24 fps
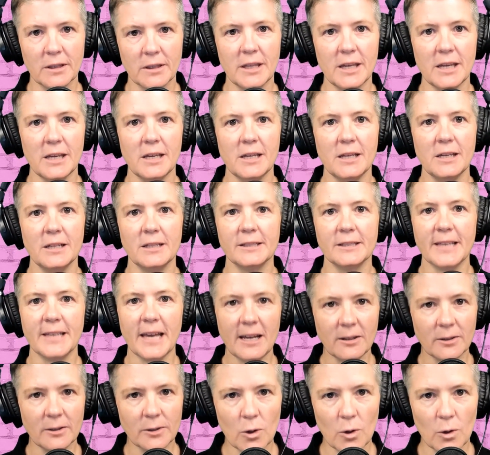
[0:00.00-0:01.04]
The
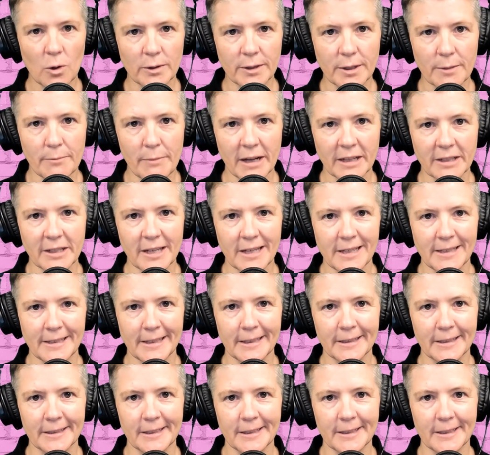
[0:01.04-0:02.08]
sales calls are much
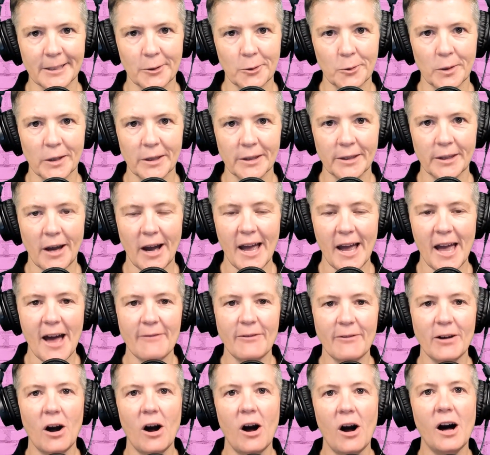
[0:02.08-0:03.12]
easier to deal with. I
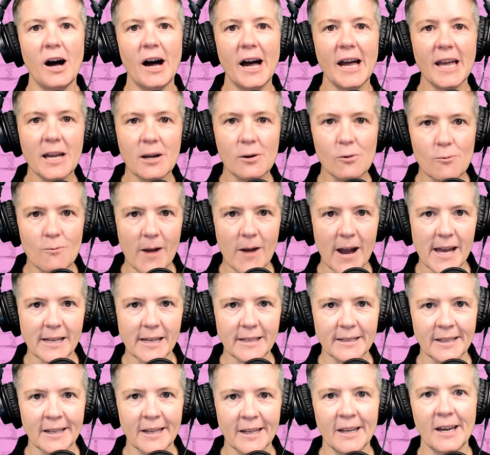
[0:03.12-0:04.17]
have a higher
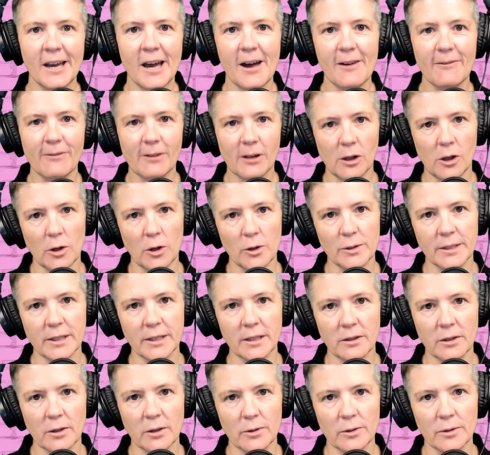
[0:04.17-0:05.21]
rate of
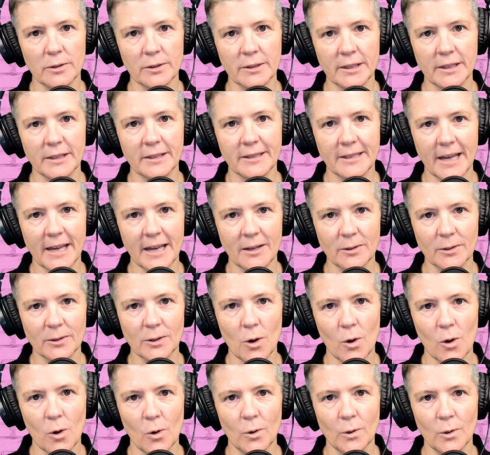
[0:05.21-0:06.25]
closing those sales
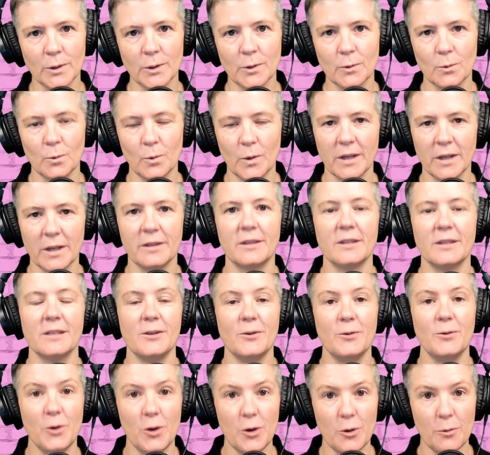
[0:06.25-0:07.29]
calls with
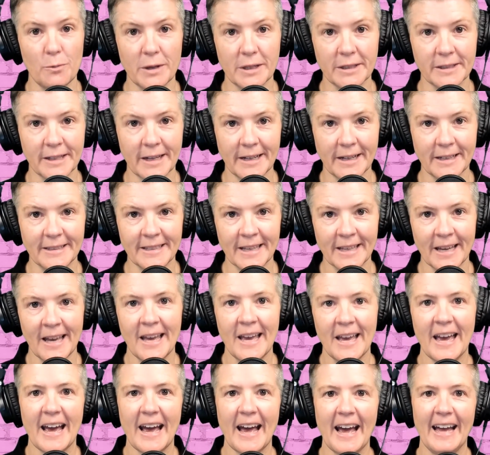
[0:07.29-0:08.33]
new business.
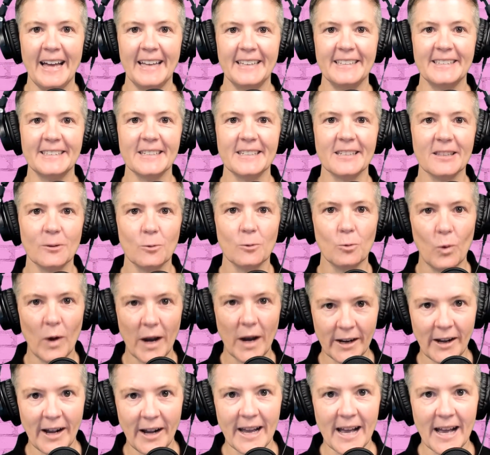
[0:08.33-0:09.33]
And when I